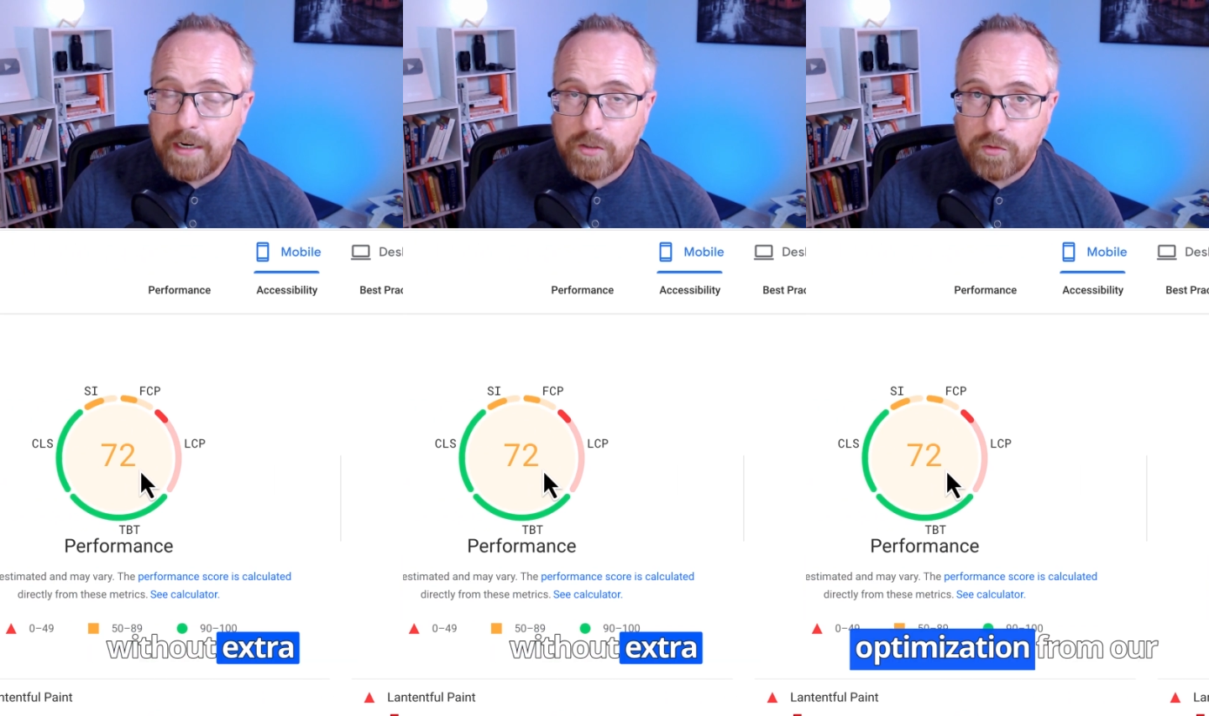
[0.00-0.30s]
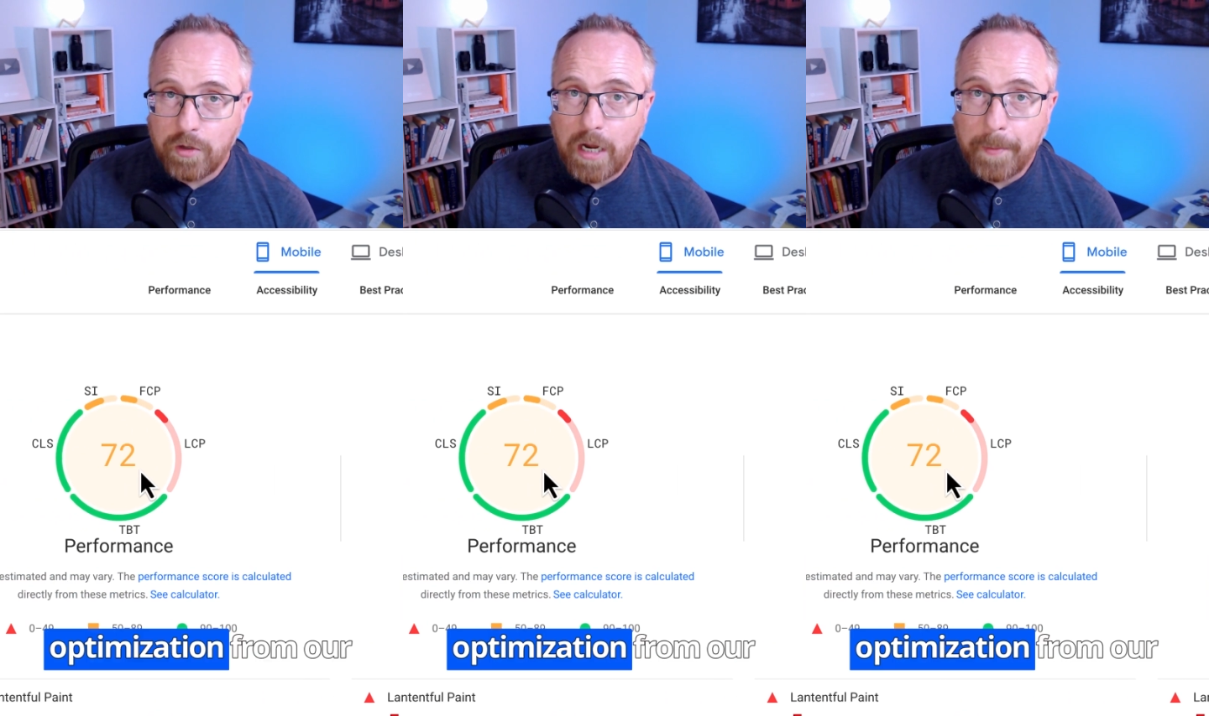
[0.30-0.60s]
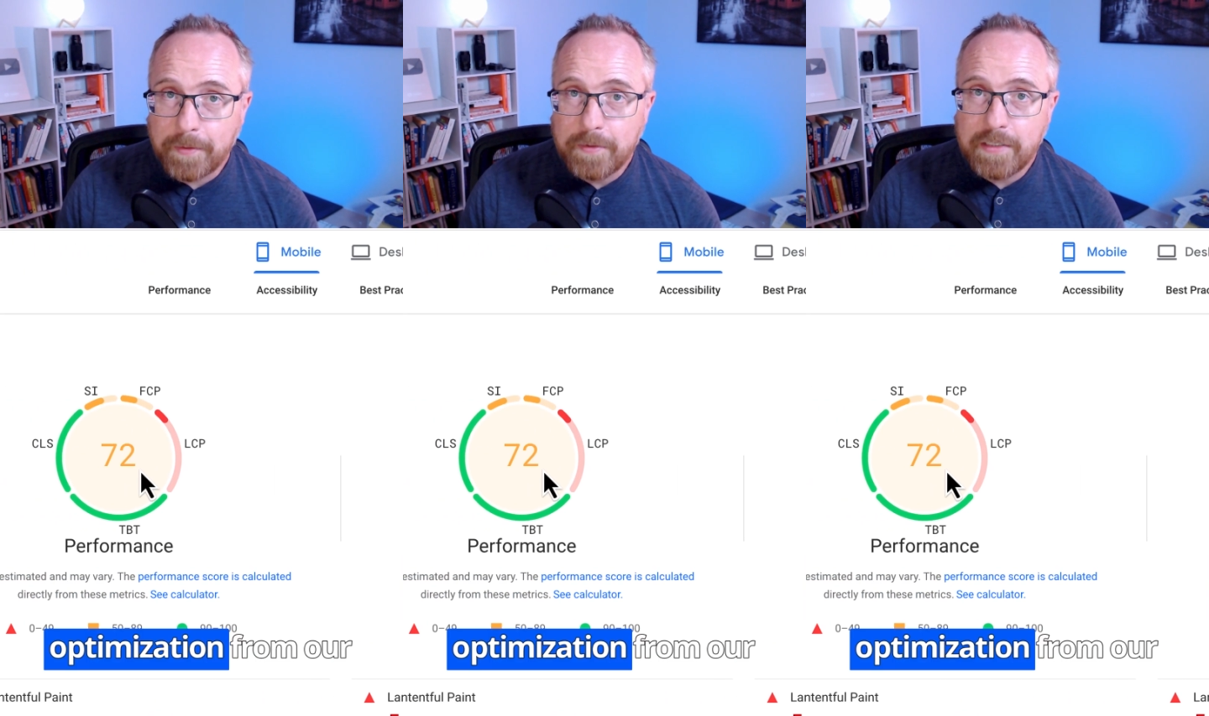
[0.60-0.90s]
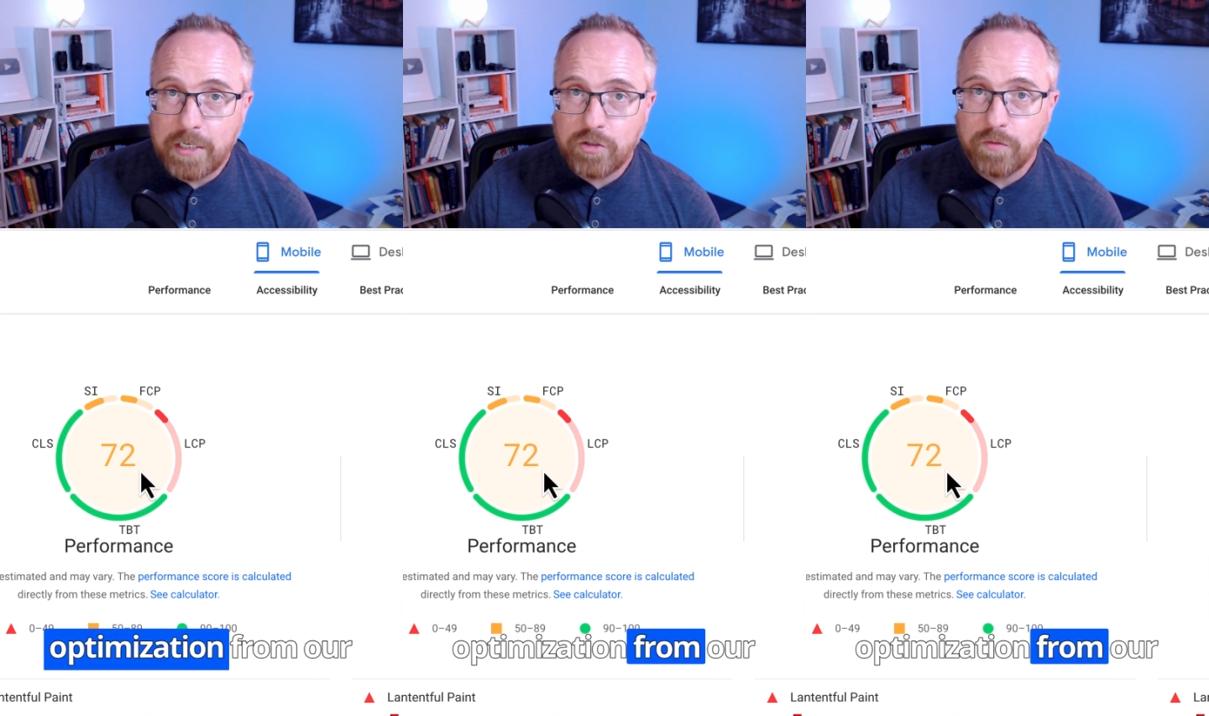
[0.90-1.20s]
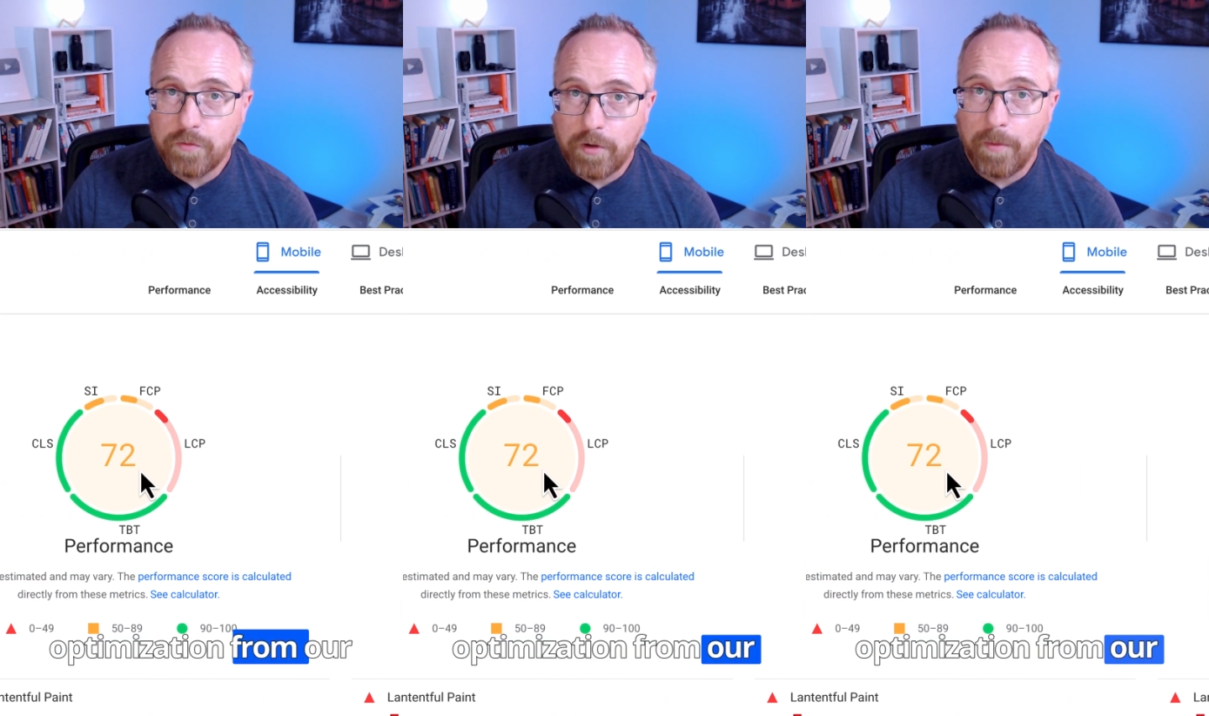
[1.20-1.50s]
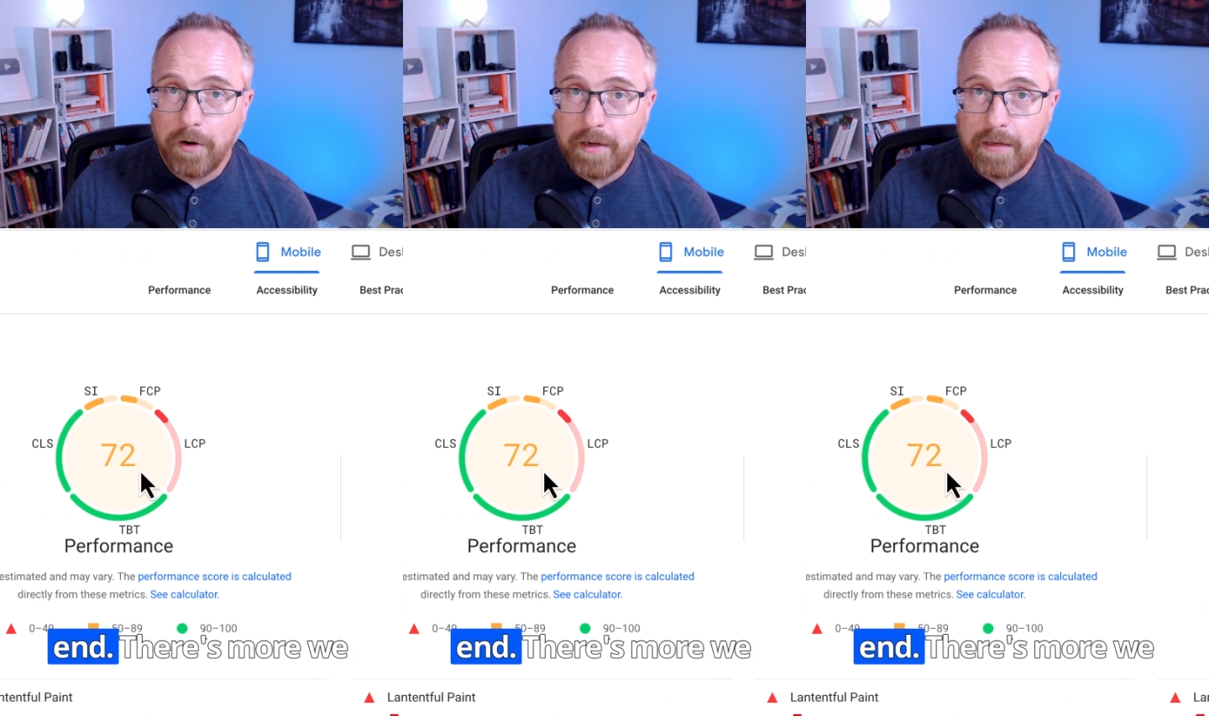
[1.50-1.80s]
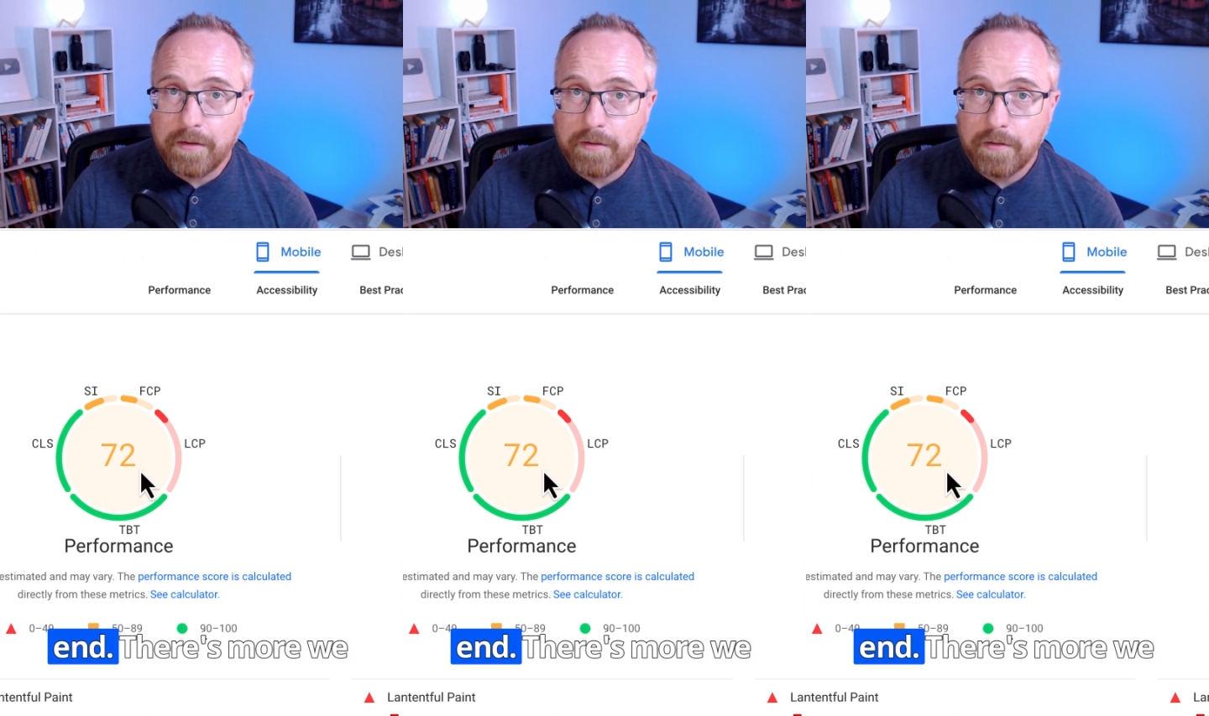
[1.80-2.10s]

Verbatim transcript: extra optimization from our end.